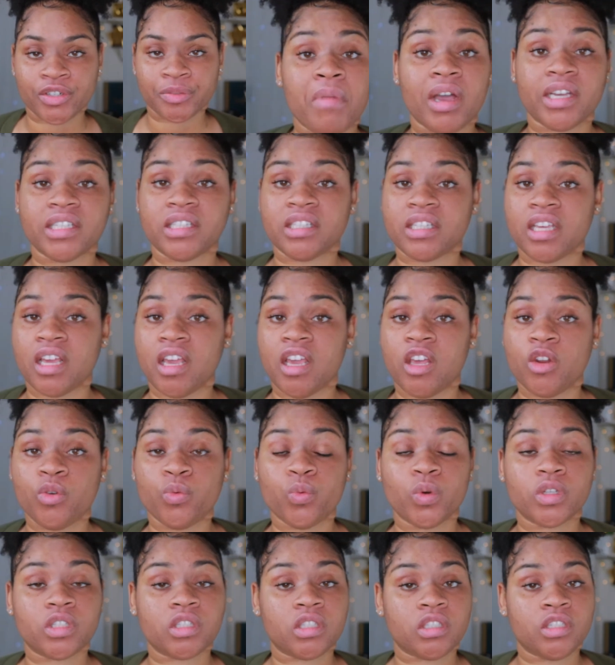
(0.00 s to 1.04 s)
My skin
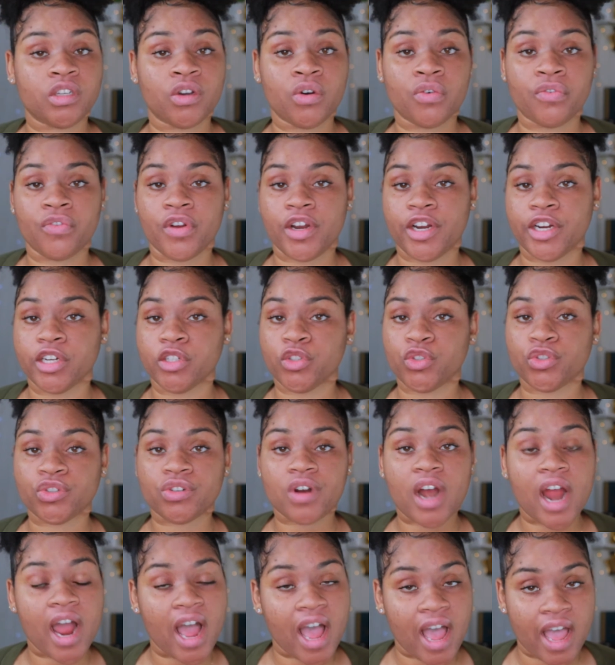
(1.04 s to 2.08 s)
was still very
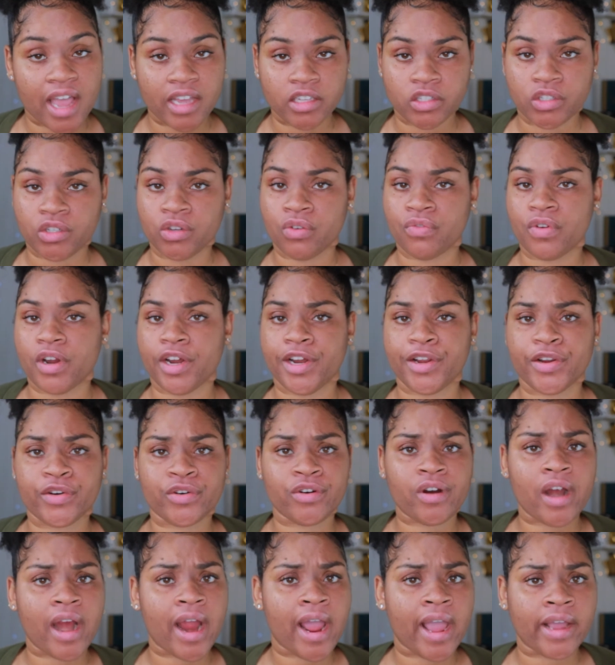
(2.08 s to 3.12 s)
dry, still very
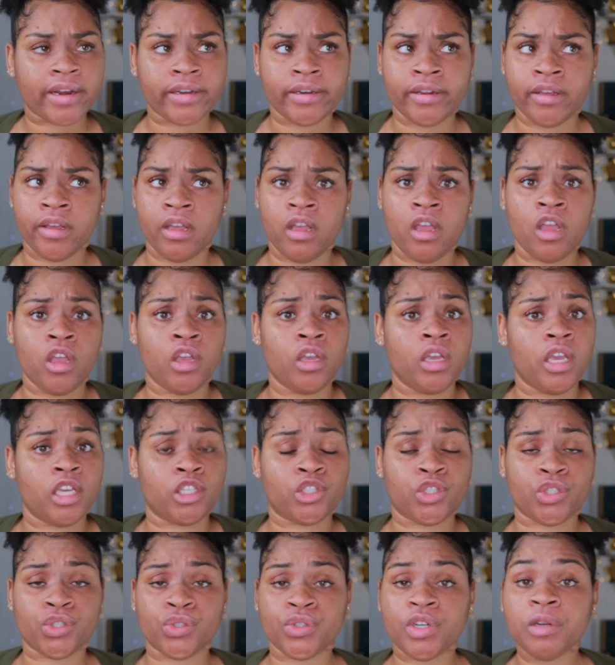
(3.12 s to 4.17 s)
cracked,
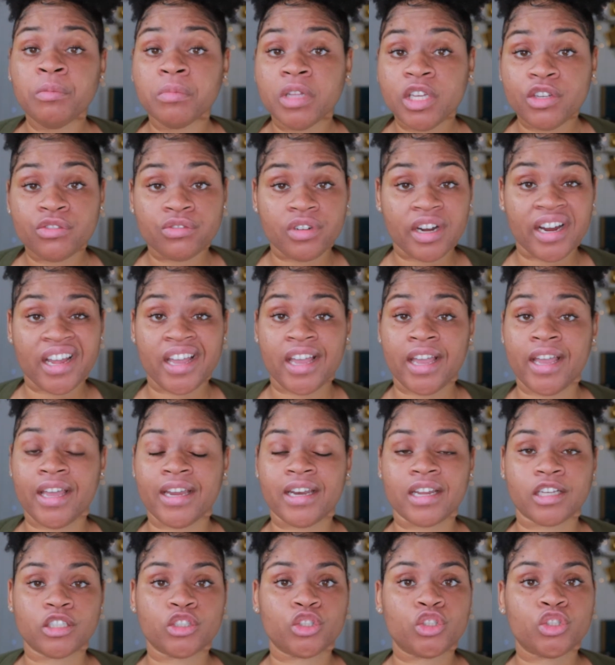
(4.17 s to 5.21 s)
extremely red,
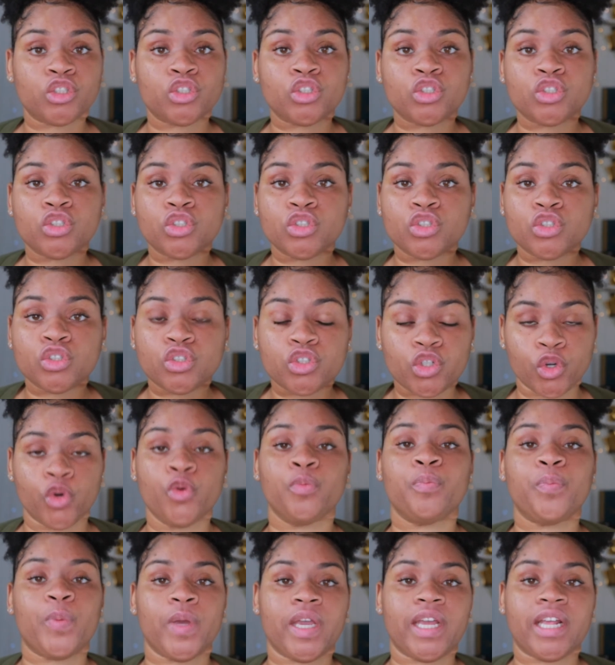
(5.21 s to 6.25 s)

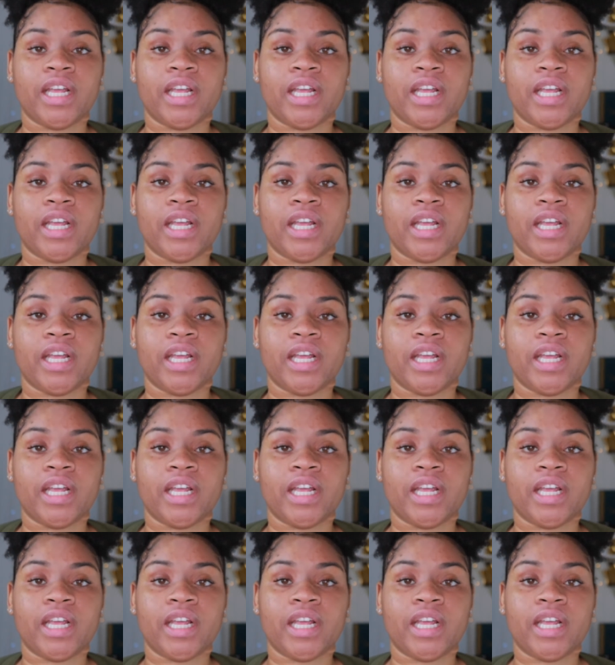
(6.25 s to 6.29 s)
stupid